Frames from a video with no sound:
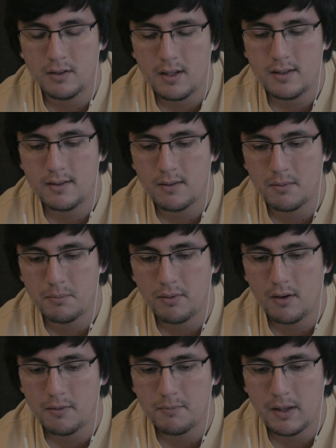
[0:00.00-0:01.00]
So it needs
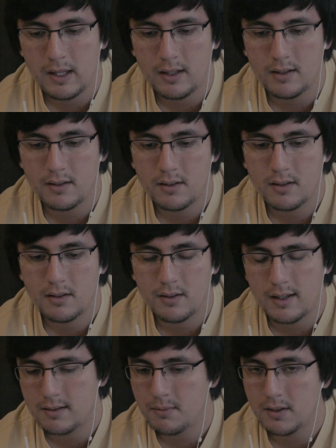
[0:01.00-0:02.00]
some improvement.
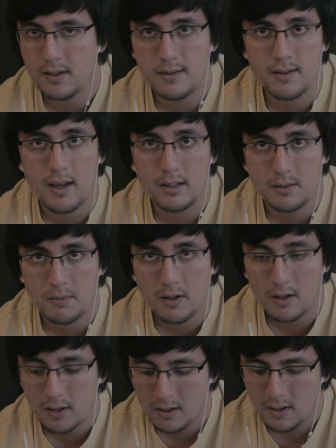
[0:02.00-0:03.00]
That's what the
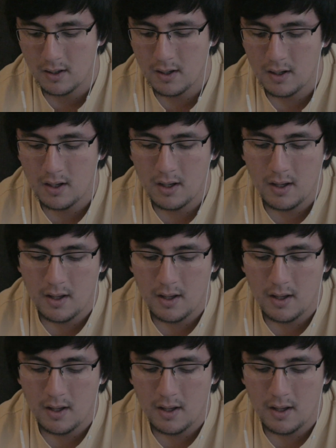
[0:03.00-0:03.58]
stats were.